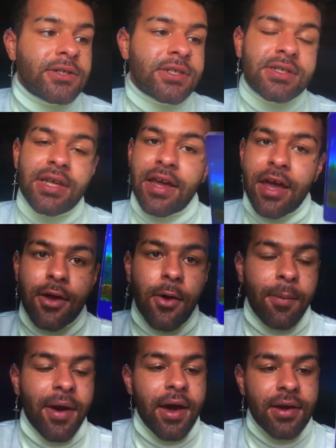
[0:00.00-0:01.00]
it's just like, I go
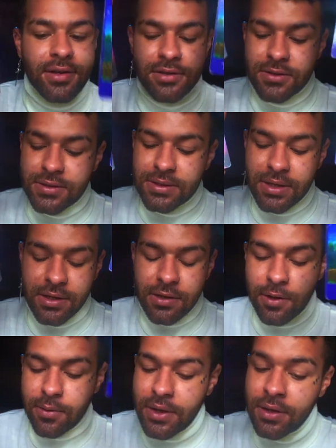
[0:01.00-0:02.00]
back and it's just like, you
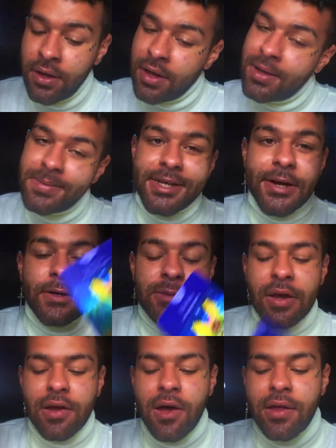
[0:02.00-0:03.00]
know what? Tarot is
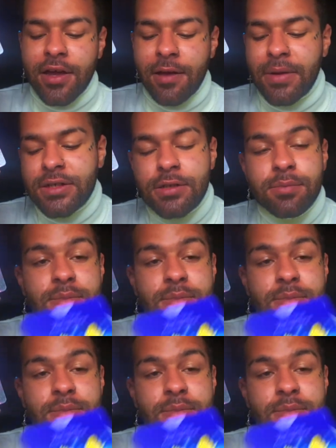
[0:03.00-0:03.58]
my calling. I'm meant to